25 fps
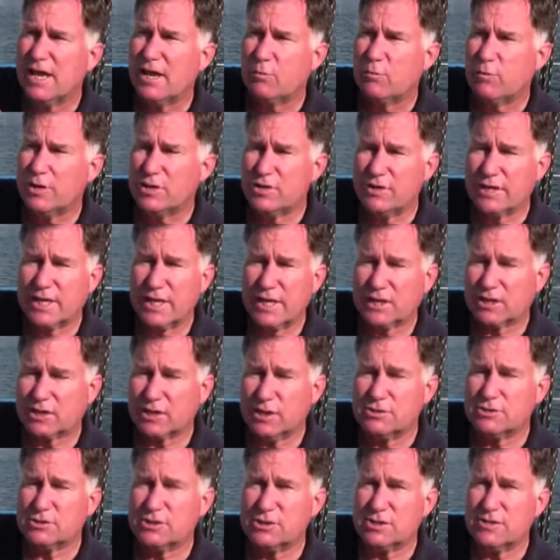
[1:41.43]
when you get
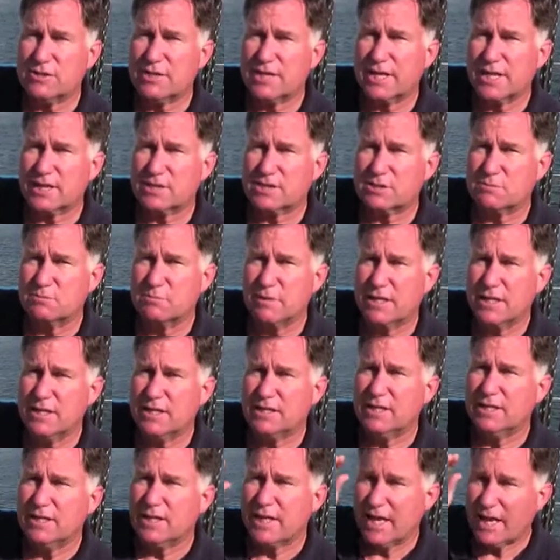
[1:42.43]
close to the next minute,